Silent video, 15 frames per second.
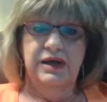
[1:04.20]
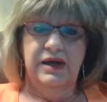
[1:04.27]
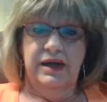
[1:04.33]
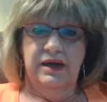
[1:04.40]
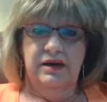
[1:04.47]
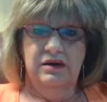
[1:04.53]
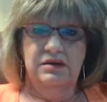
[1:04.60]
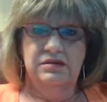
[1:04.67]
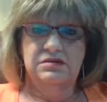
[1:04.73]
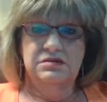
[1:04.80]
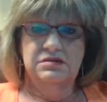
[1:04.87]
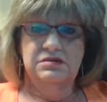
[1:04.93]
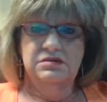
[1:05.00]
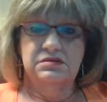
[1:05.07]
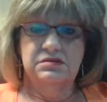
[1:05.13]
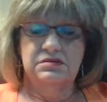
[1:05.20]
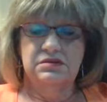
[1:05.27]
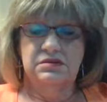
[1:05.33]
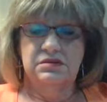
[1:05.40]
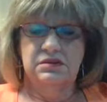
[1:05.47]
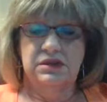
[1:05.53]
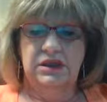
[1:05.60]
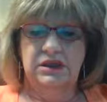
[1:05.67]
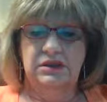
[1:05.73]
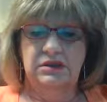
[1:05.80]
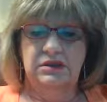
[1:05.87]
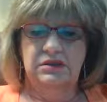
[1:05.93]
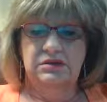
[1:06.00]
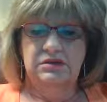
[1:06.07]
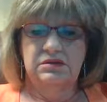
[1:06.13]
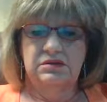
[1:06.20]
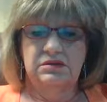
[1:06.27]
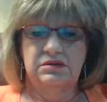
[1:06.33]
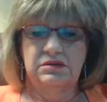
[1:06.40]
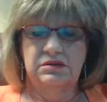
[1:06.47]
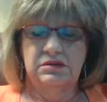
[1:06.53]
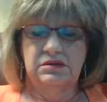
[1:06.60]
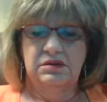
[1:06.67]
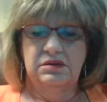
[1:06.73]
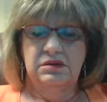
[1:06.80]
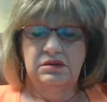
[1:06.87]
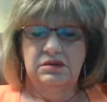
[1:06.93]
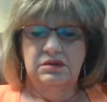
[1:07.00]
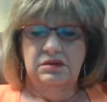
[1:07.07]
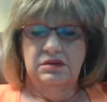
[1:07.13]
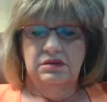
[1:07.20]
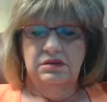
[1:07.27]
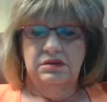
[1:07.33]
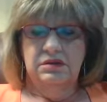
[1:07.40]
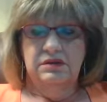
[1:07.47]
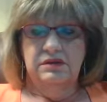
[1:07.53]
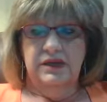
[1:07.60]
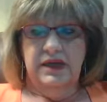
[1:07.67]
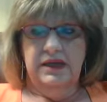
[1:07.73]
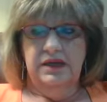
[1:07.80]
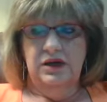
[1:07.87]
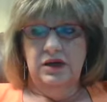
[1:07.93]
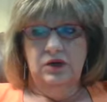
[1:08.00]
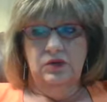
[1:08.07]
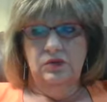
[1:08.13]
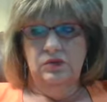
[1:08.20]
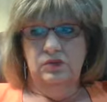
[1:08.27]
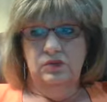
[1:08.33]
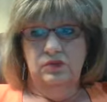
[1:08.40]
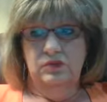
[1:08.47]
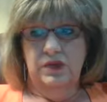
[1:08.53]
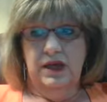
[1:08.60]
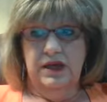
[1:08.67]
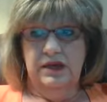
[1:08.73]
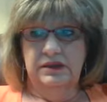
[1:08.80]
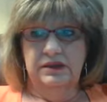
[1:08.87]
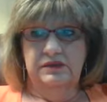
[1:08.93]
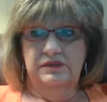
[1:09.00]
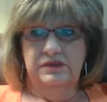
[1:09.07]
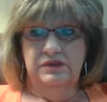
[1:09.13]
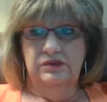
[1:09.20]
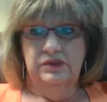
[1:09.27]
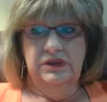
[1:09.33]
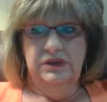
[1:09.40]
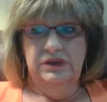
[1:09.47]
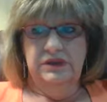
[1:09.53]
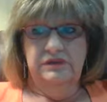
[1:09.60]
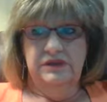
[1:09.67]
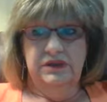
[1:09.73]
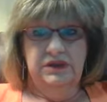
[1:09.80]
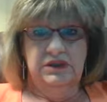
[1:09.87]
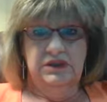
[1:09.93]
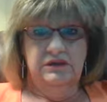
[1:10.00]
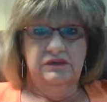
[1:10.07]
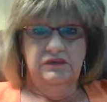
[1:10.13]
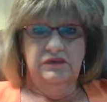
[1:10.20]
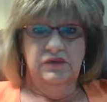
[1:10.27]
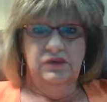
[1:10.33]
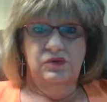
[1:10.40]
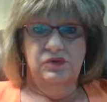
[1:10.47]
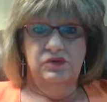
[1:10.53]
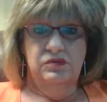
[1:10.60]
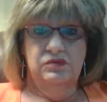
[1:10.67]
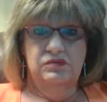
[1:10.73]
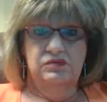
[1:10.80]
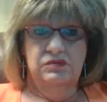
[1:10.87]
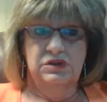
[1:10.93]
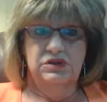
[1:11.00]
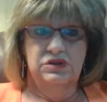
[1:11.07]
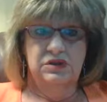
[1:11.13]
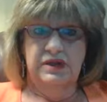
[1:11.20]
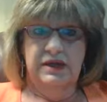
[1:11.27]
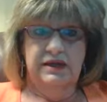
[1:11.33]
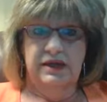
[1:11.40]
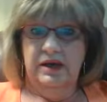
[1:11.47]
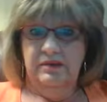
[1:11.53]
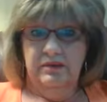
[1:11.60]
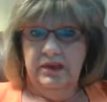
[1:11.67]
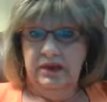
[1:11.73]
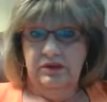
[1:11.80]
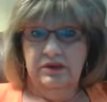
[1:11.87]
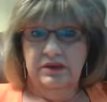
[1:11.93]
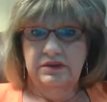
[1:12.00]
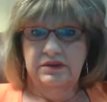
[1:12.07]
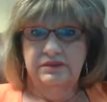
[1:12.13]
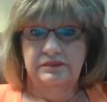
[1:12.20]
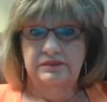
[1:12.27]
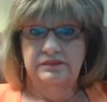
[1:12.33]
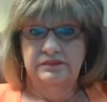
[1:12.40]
a house, and that home we lived in it for until I got married.